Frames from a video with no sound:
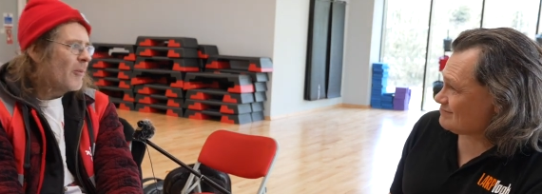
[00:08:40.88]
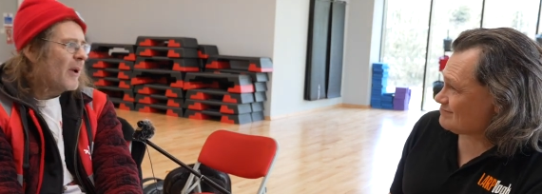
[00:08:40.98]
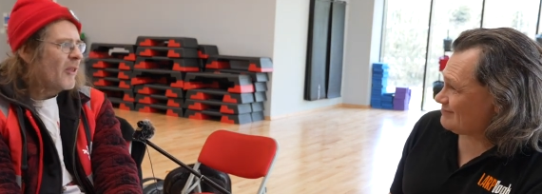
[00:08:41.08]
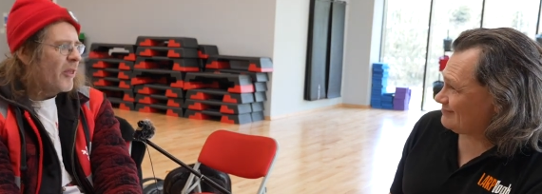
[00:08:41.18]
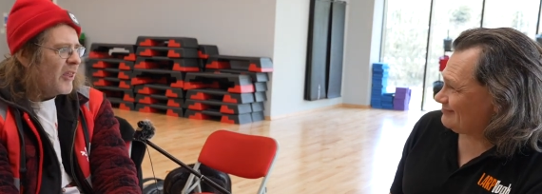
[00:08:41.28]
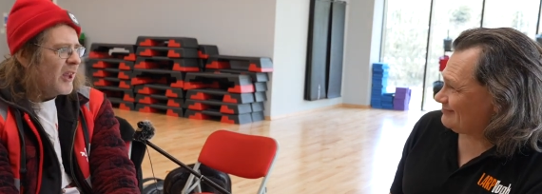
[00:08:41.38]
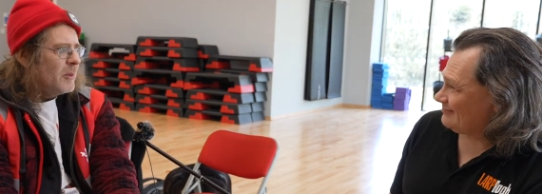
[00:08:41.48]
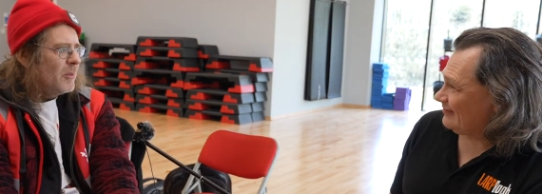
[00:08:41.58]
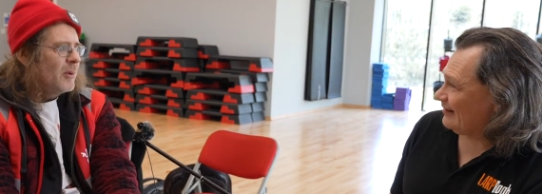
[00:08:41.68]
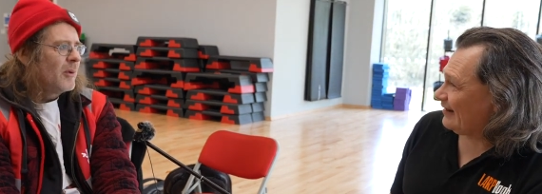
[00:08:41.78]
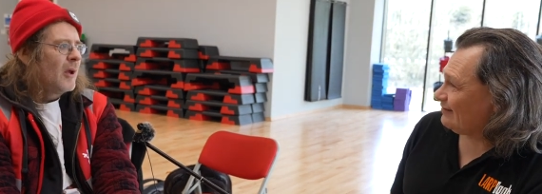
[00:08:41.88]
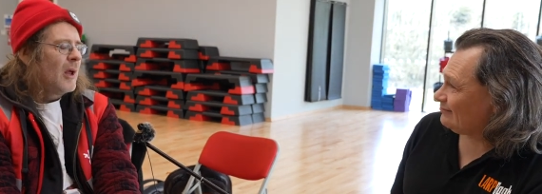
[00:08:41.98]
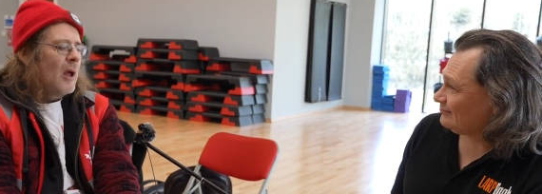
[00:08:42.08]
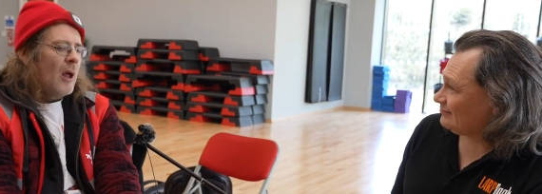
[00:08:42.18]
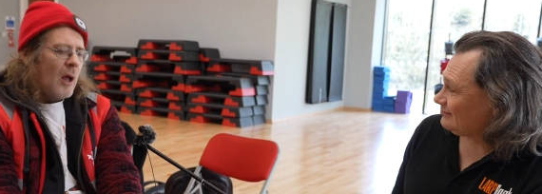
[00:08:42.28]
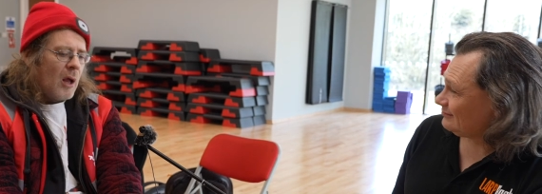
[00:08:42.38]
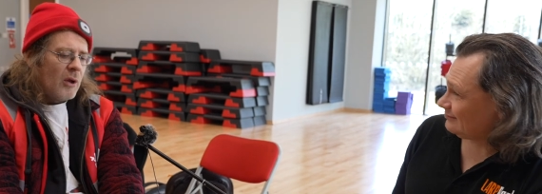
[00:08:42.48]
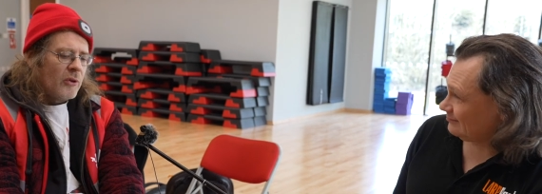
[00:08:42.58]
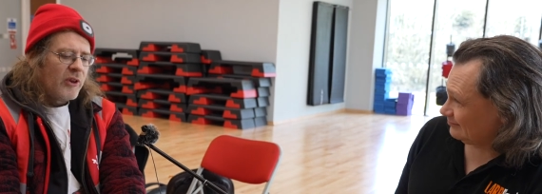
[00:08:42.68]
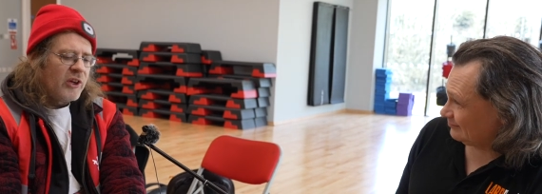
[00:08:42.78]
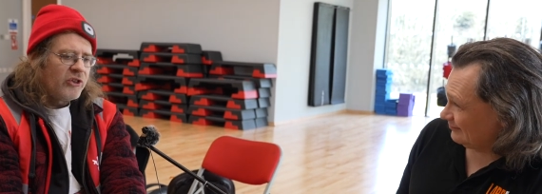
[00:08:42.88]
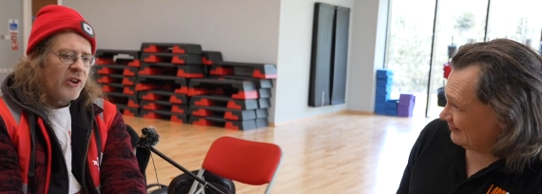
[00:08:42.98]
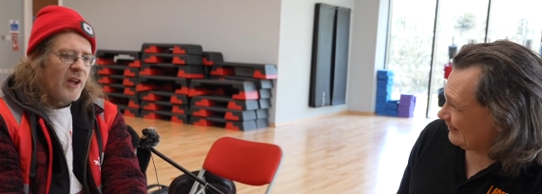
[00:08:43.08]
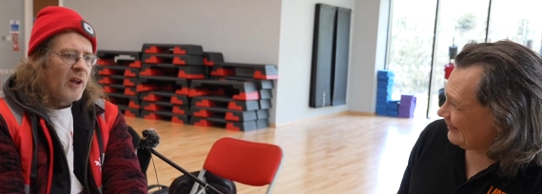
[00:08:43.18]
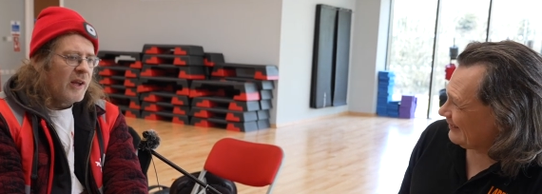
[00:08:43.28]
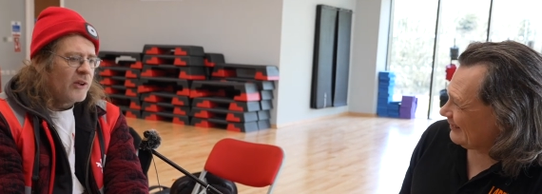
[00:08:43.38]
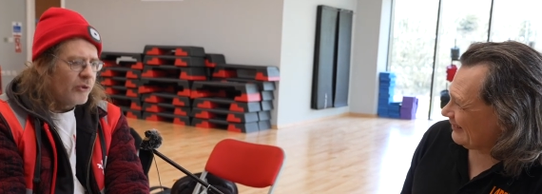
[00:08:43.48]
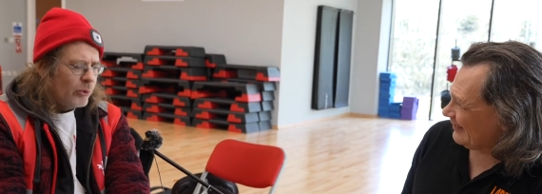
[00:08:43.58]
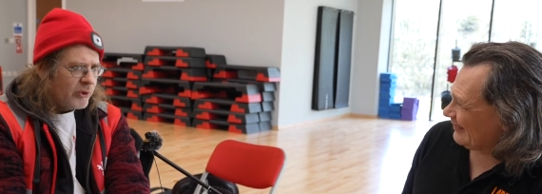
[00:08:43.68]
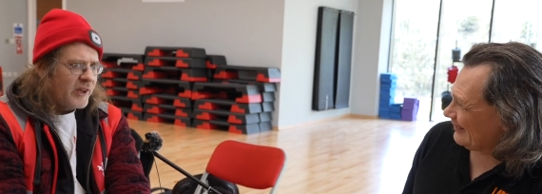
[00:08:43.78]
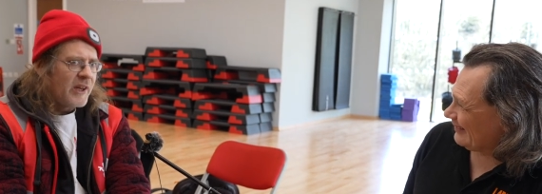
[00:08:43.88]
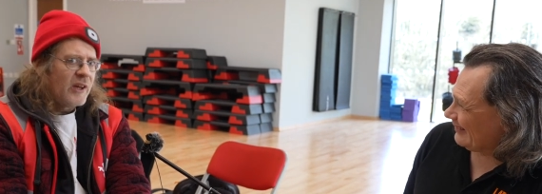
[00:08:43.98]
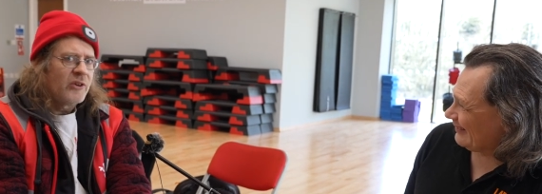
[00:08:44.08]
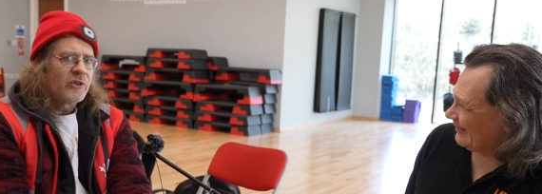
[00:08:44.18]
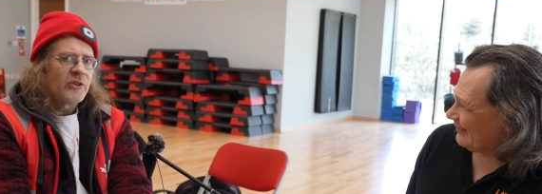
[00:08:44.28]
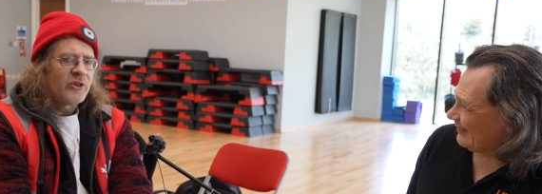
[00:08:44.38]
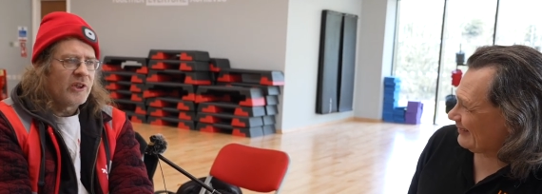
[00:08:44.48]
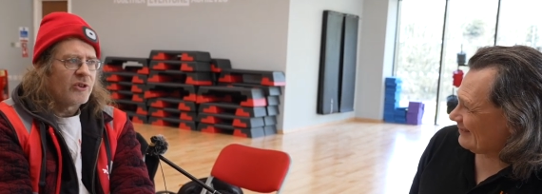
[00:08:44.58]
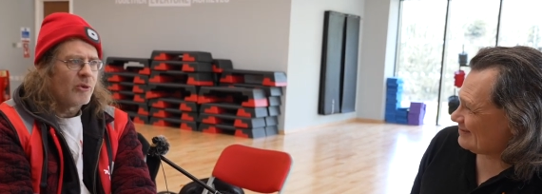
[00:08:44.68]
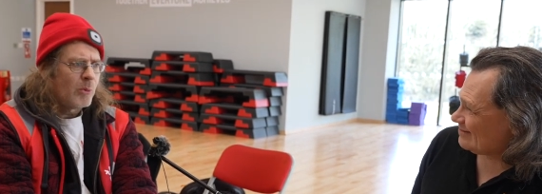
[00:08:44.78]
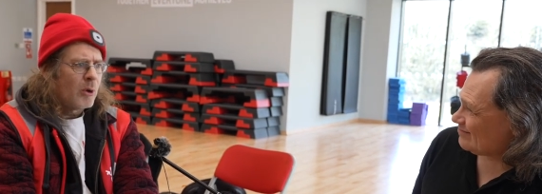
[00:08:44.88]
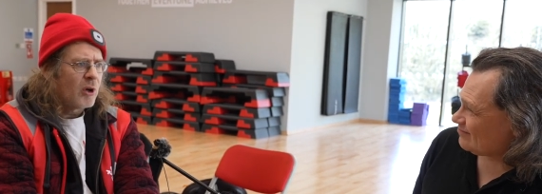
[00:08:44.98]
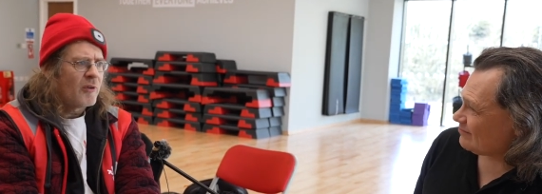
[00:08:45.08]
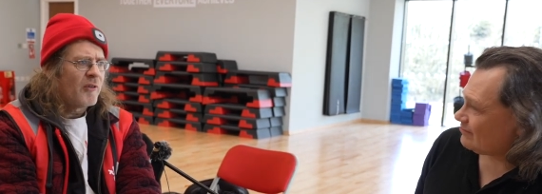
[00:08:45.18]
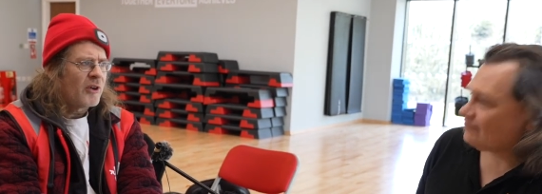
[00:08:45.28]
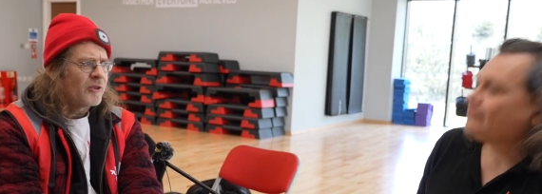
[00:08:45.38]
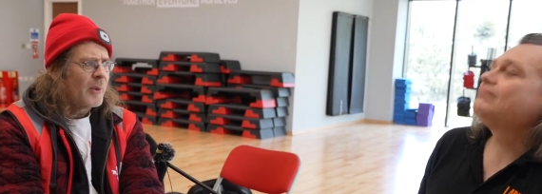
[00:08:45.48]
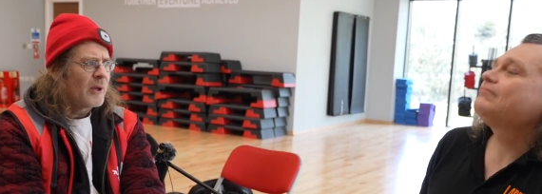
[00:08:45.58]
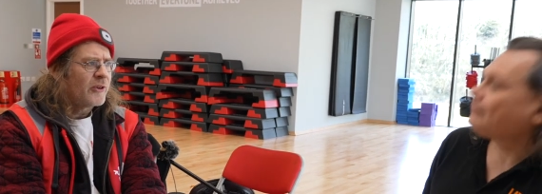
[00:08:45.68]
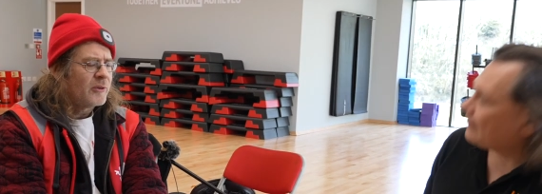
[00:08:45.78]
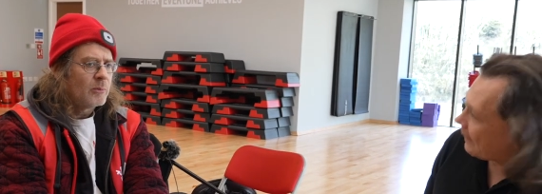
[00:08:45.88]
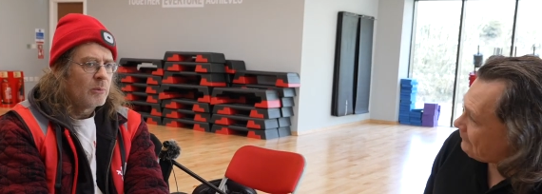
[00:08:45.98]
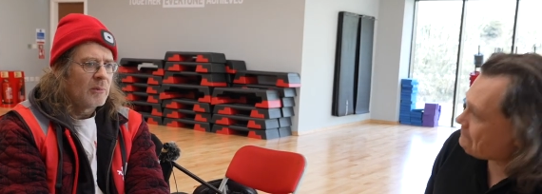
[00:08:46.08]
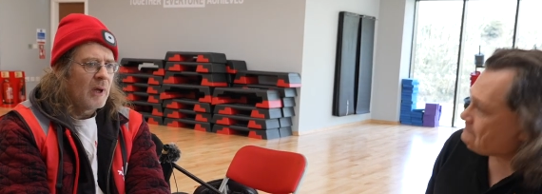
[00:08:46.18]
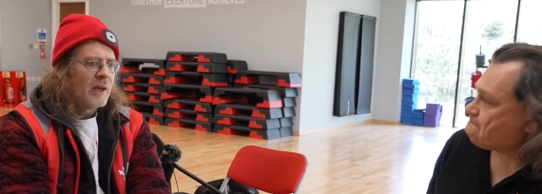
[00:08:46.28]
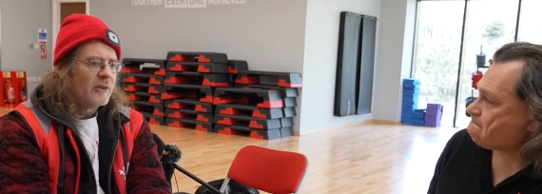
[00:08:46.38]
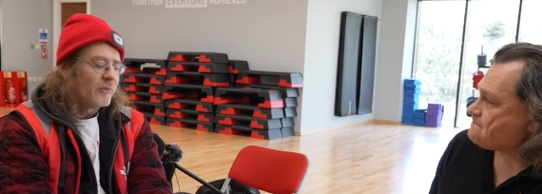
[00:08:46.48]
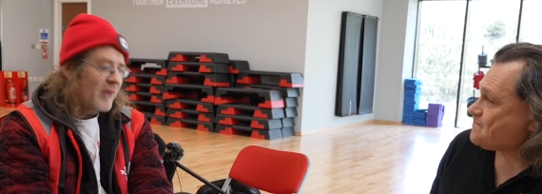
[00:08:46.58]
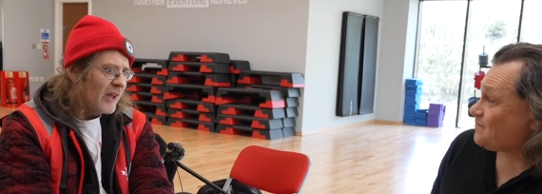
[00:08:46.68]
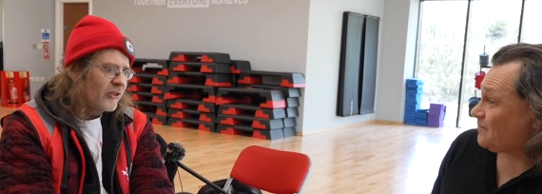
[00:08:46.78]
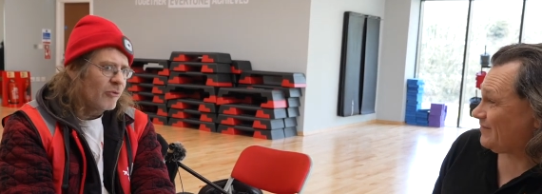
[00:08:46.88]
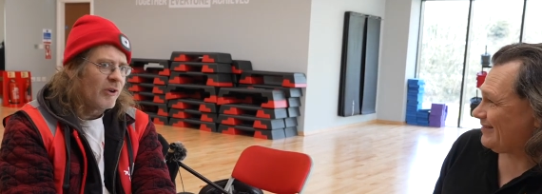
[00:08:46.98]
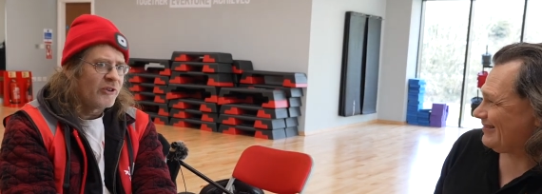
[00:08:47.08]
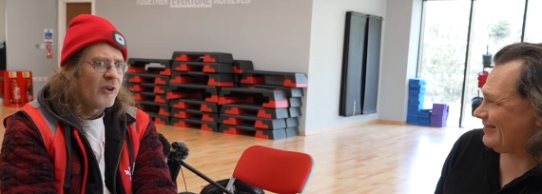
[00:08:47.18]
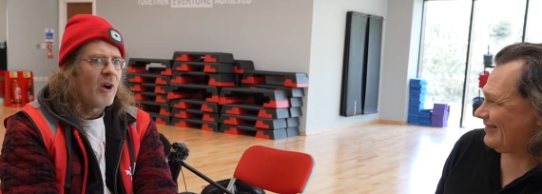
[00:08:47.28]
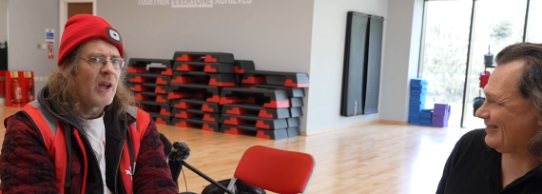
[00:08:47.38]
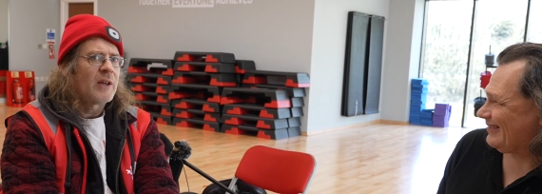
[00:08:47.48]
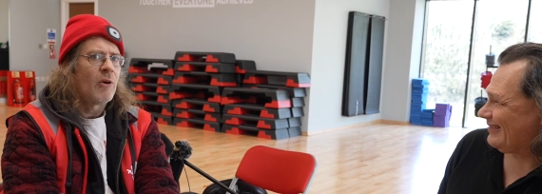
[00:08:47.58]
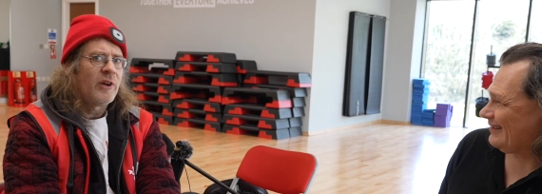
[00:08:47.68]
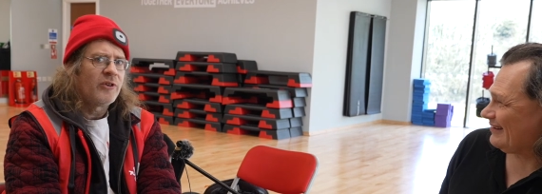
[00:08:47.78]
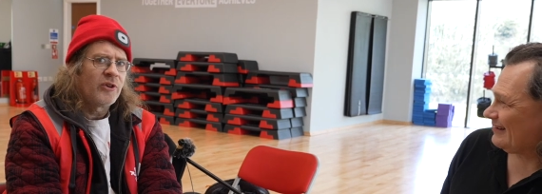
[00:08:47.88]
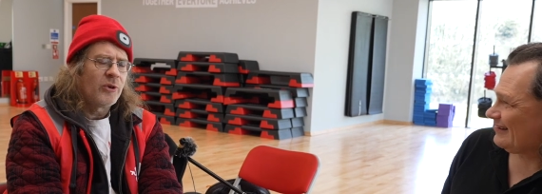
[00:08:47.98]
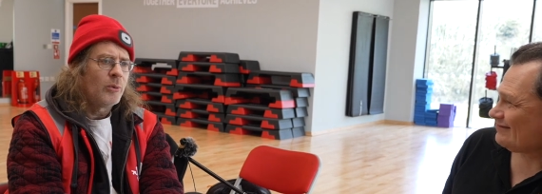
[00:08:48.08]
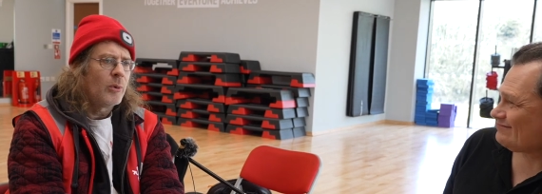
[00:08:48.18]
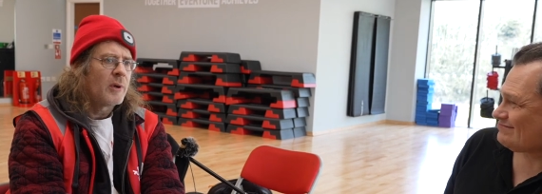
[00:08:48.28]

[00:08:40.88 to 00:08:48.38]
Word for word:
Speaker 1: about the theme. Yeah. This year is 40 years since the Warlock of Firetop Mountain. Yeah. And that is the reason I got into